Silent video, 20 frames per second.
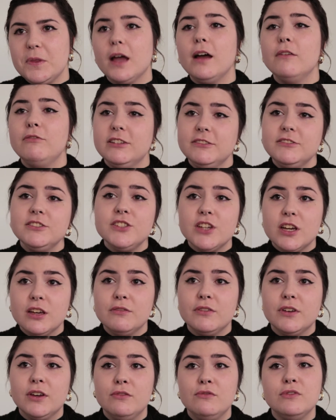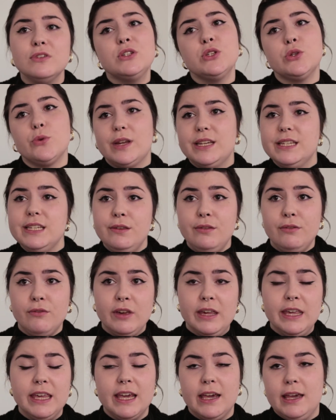I've lived in Dover for
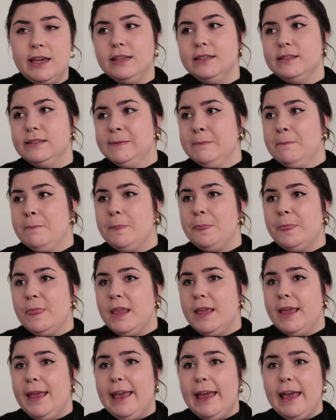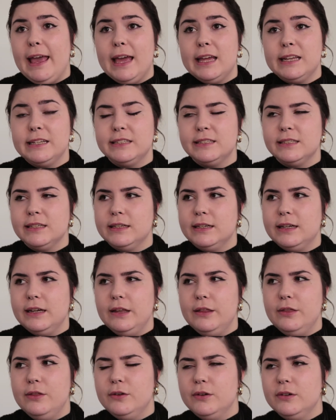23 years and
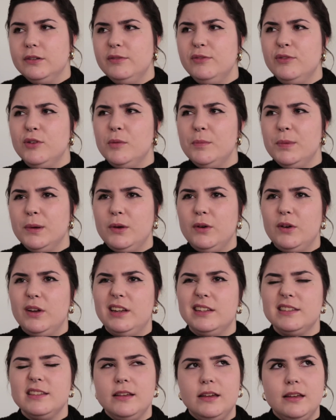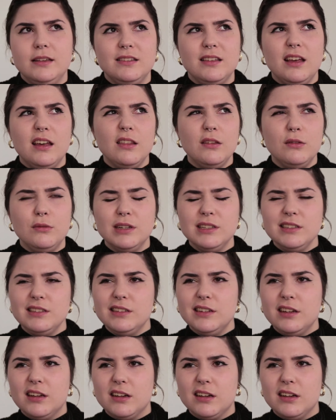I thought, Fort Burgoyne, is that, is that the Western